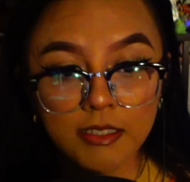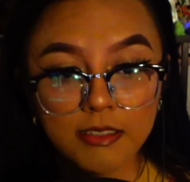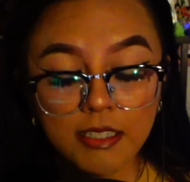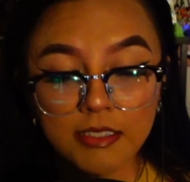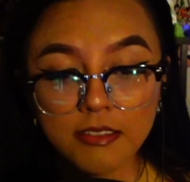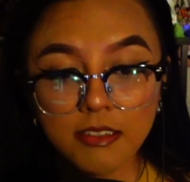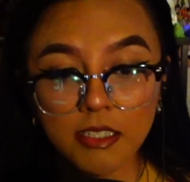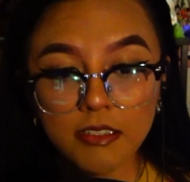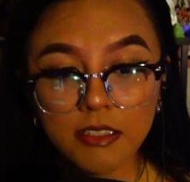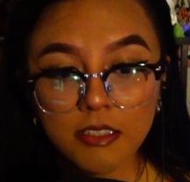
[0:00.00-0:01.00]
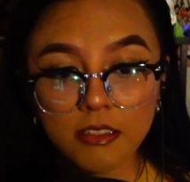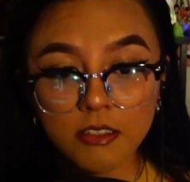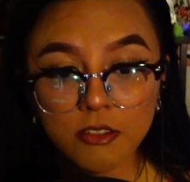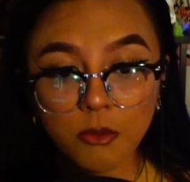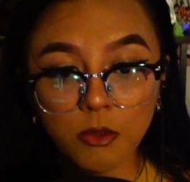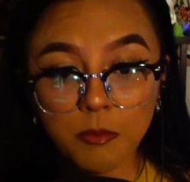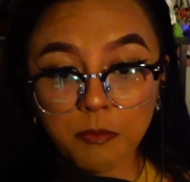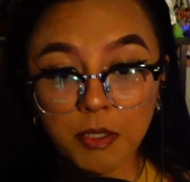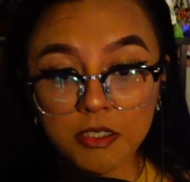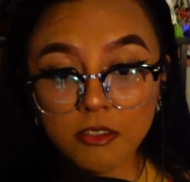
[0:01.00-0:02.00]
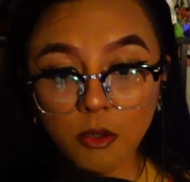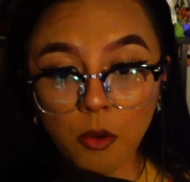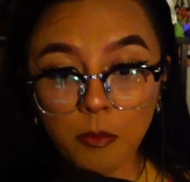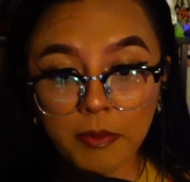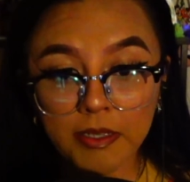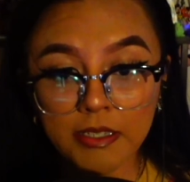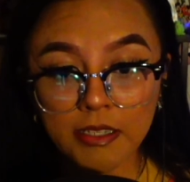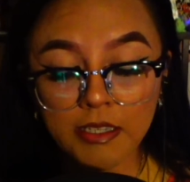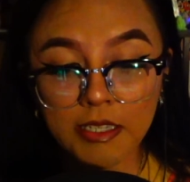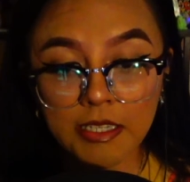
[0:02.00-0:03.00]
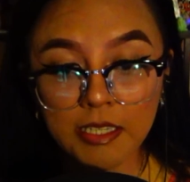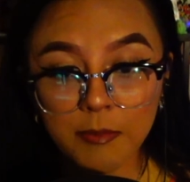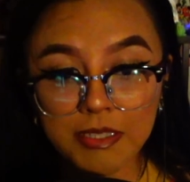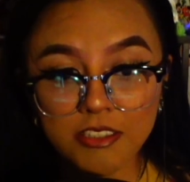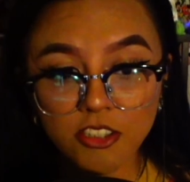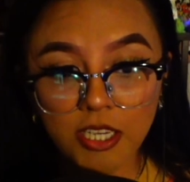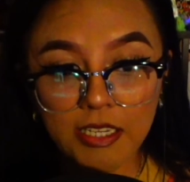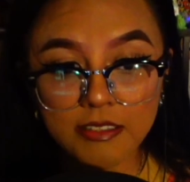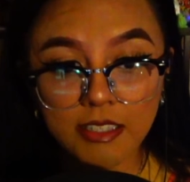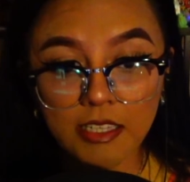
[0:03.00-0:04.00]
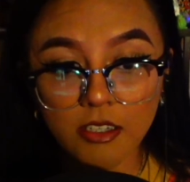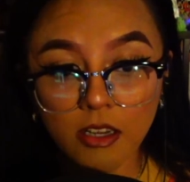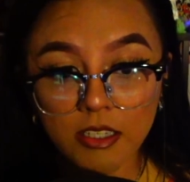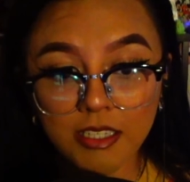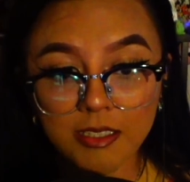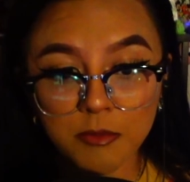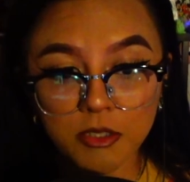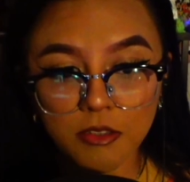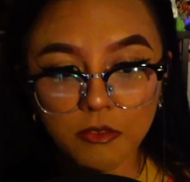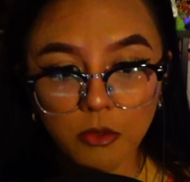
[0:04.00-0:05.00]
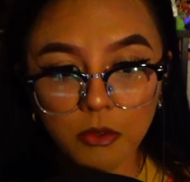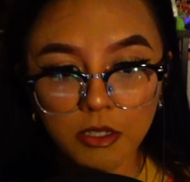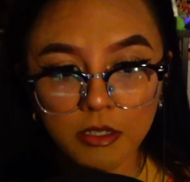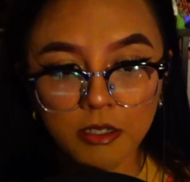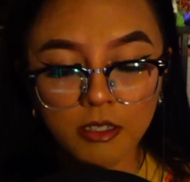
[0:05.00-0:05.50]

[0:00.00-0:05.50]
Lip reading: Then suddenly the door burst open, hitting him in the chest and knocking him to the floor.